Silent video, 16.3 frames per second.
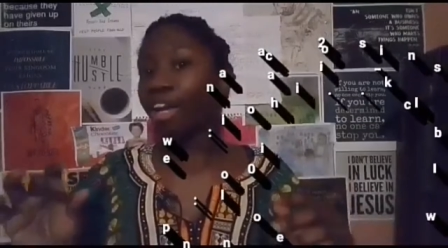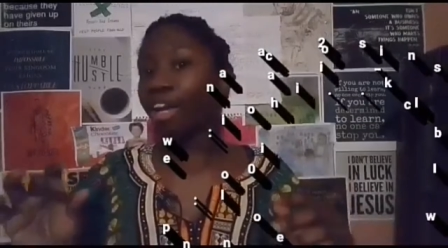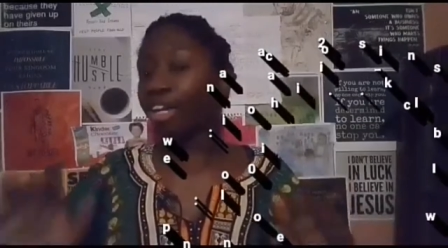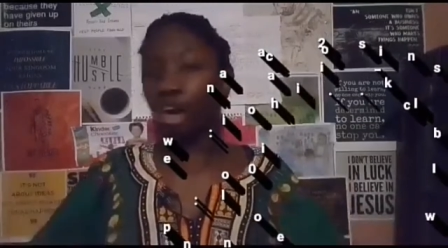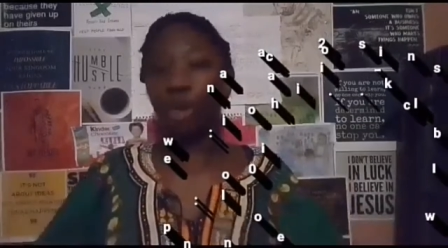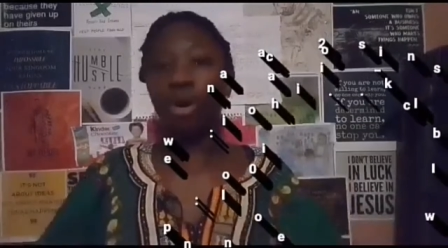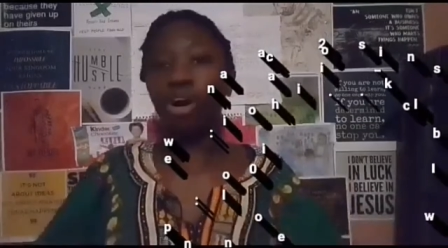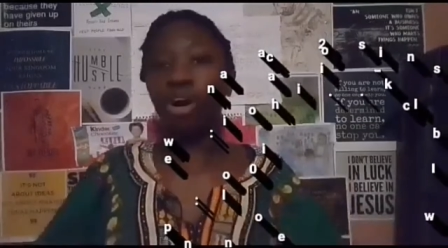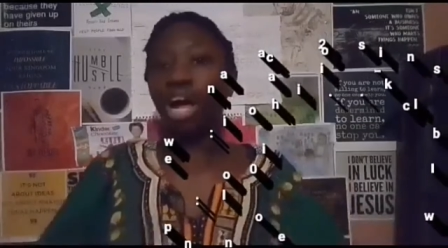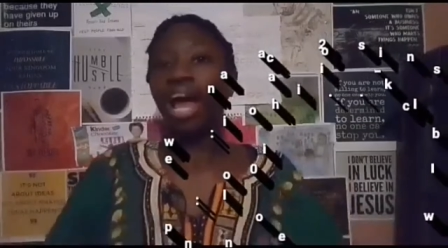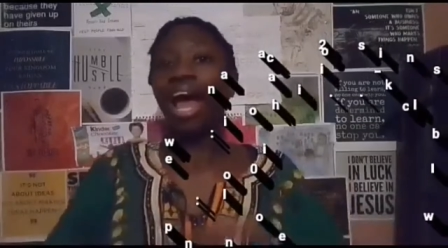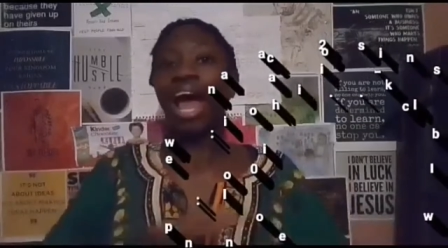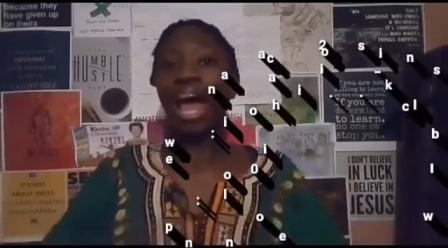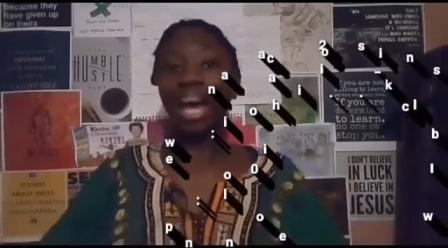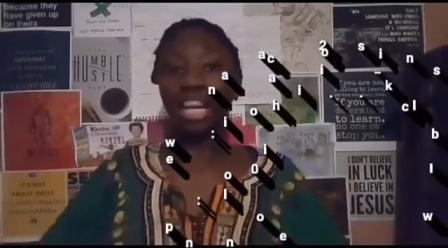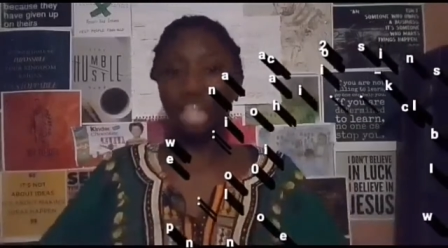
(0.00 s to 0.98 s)
you know what?
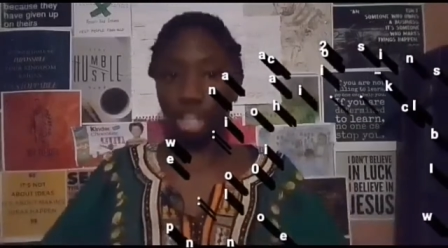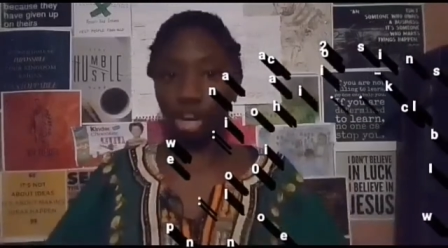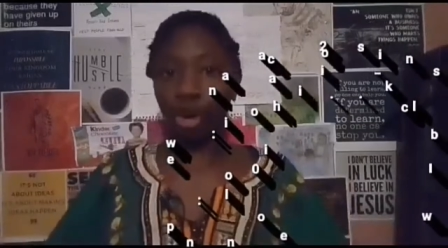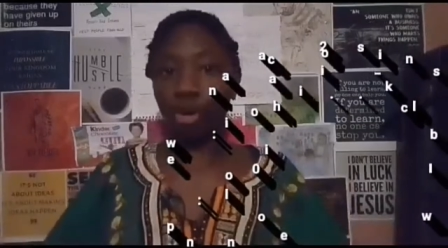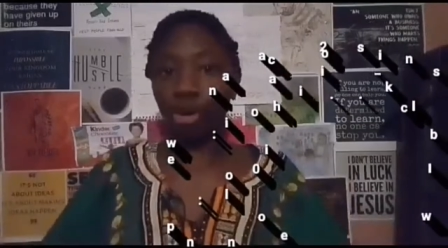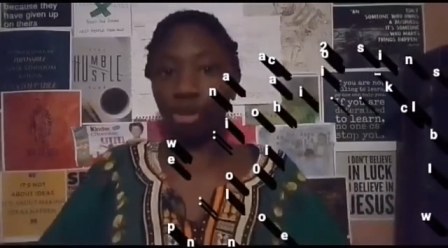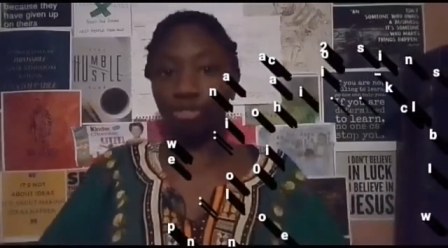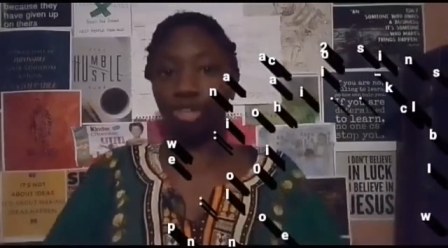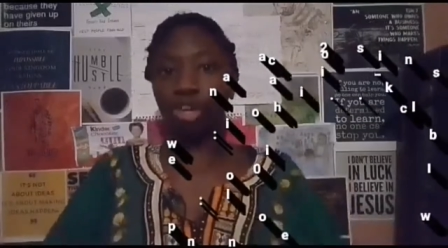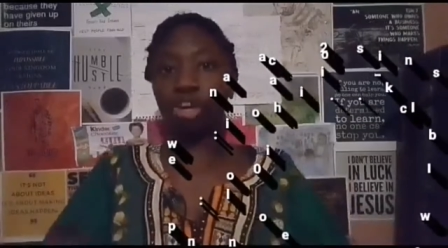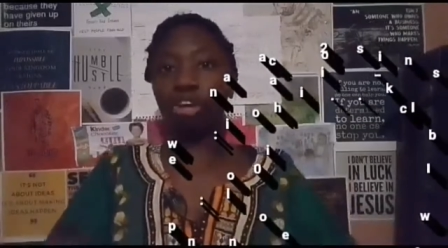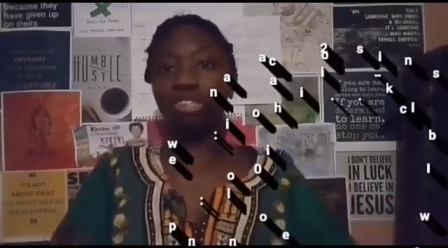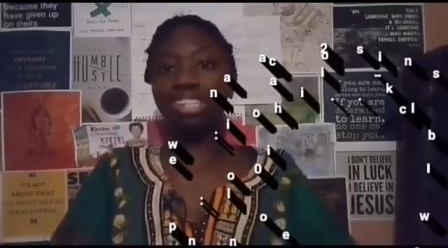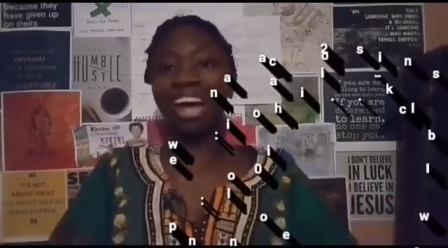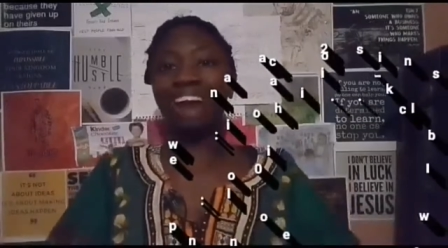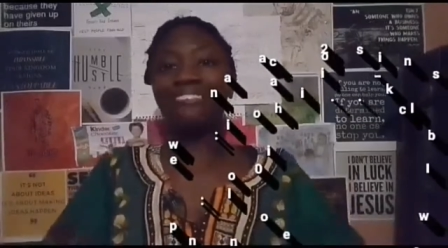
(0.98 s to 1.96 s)
Any goal, if you're
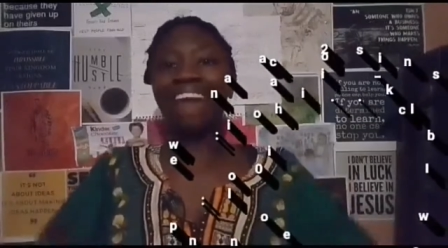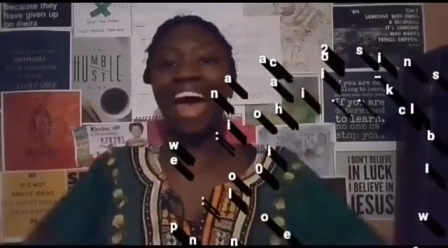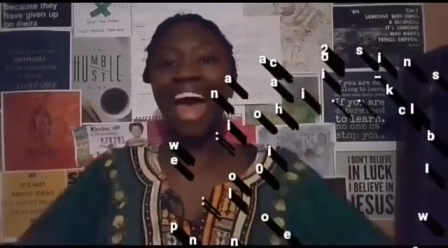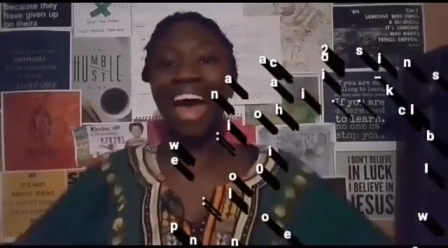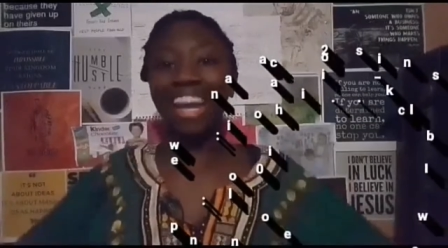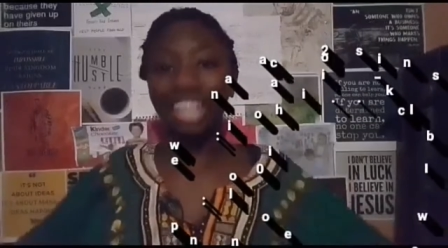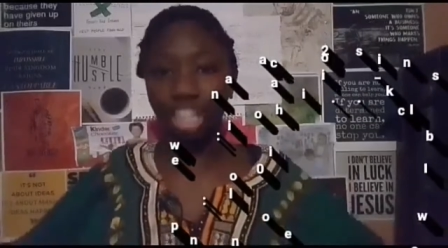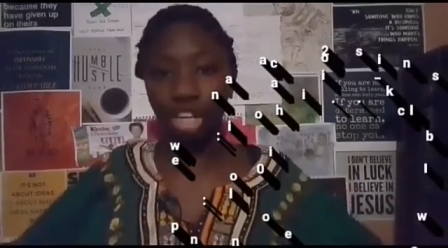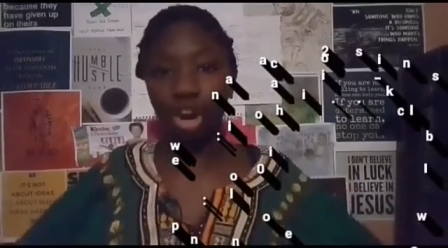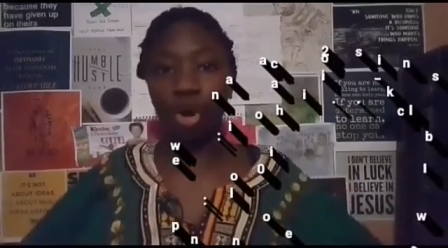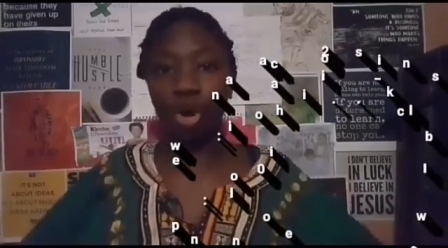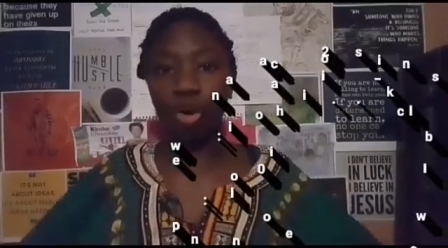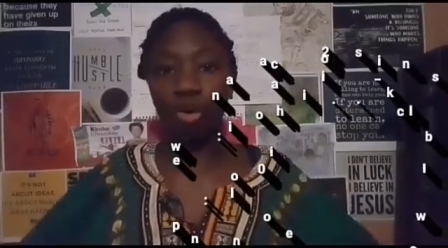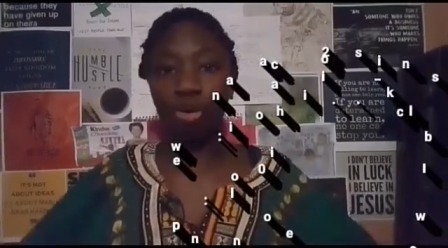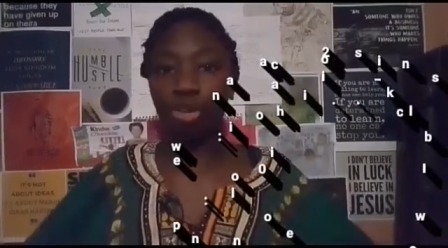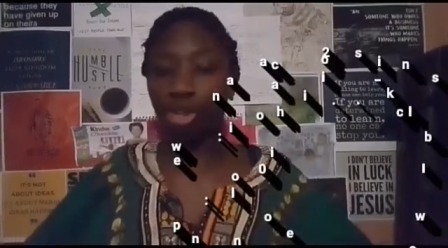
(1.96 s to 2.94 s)
going to have any
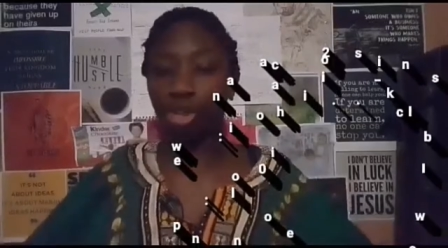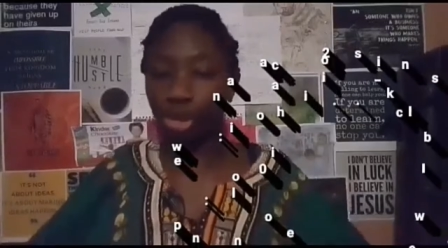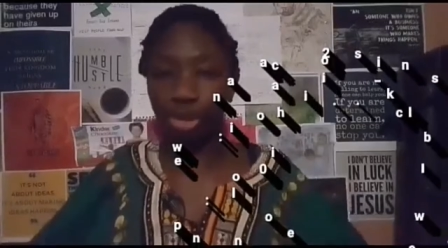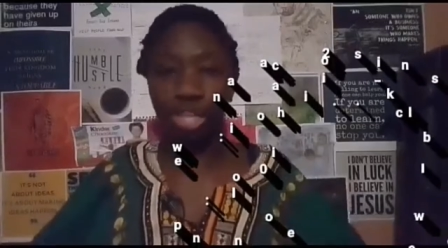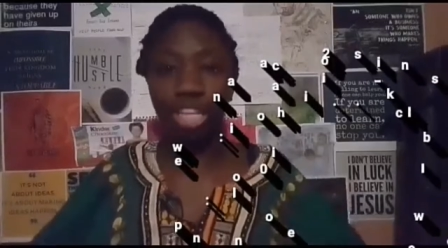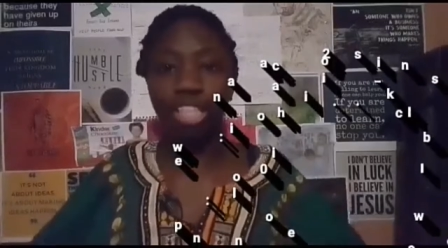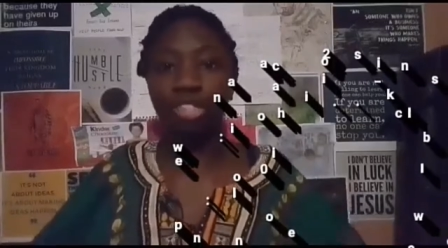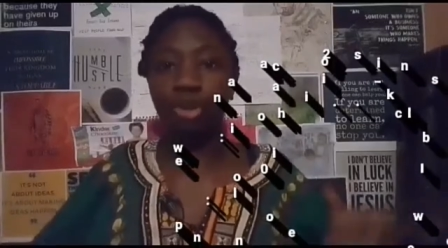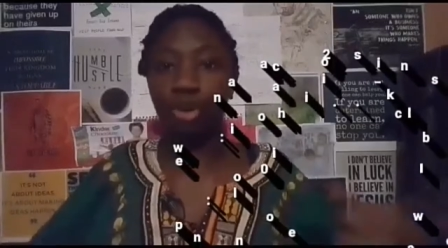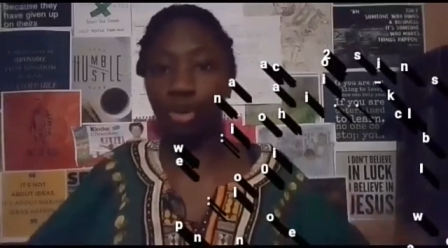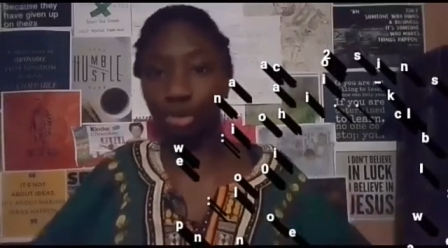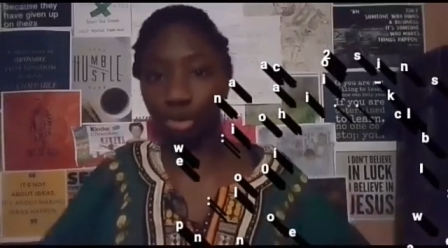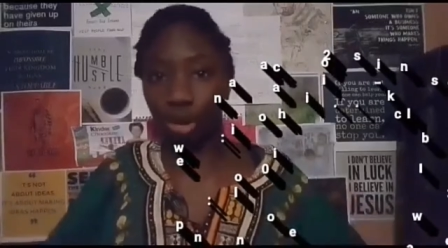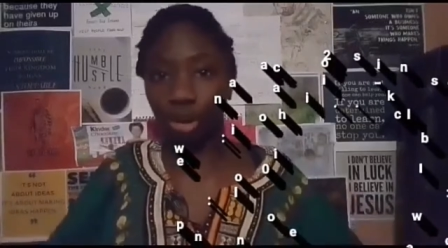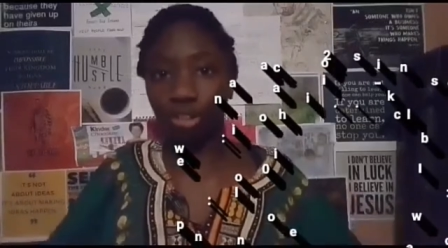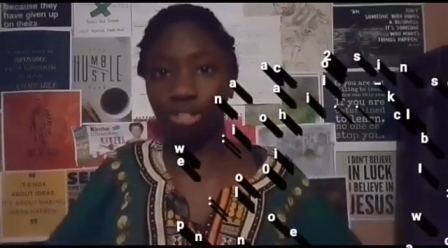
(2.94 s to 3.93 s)
goal, New Year's
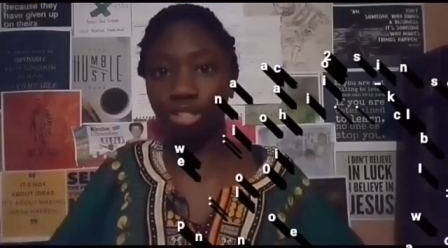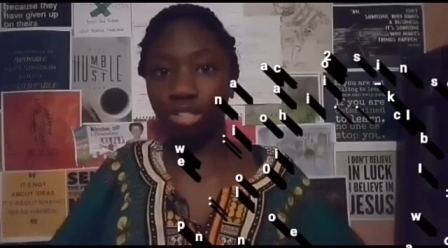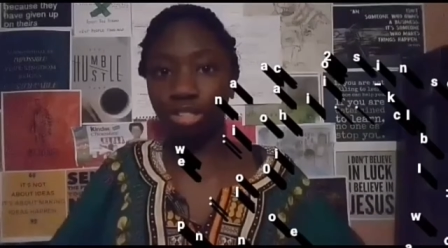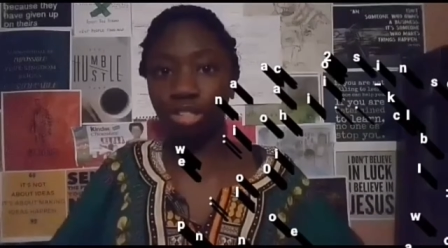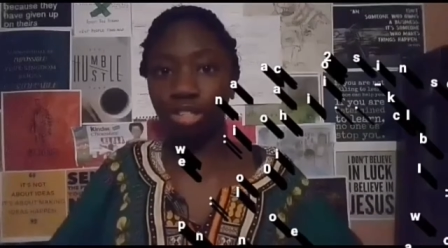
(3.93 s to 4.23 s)
or not,